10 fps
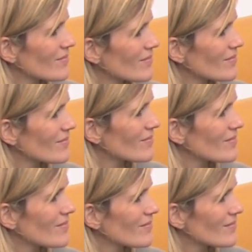
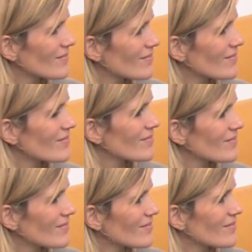
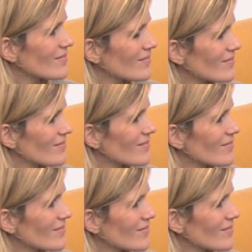
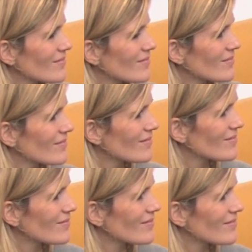
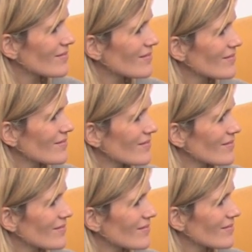
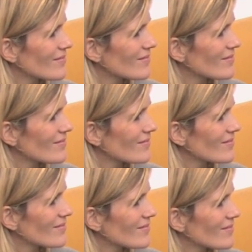
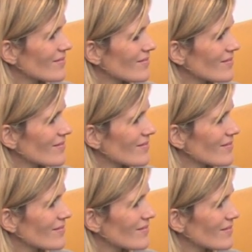
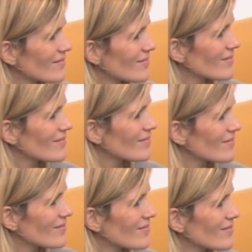
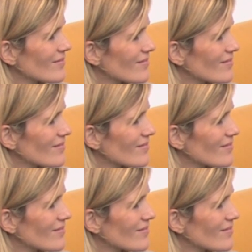The person shown says nothing.